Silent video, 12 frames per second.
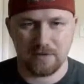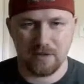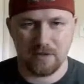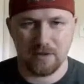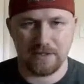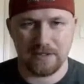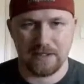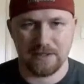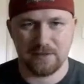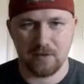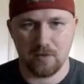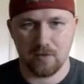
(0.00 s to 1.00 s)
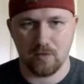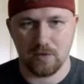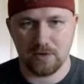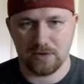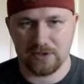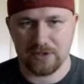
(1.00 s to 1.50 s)
All right, nice
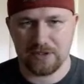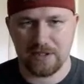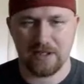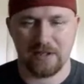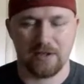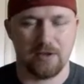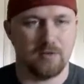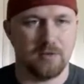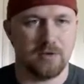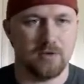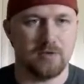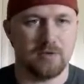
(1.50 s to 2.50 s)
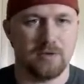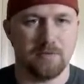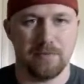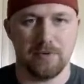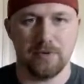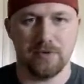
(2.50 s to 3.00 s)
orange Tiger Road,
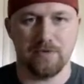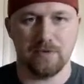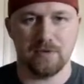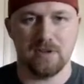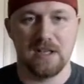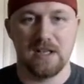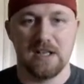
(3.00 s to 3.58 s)
beautiful.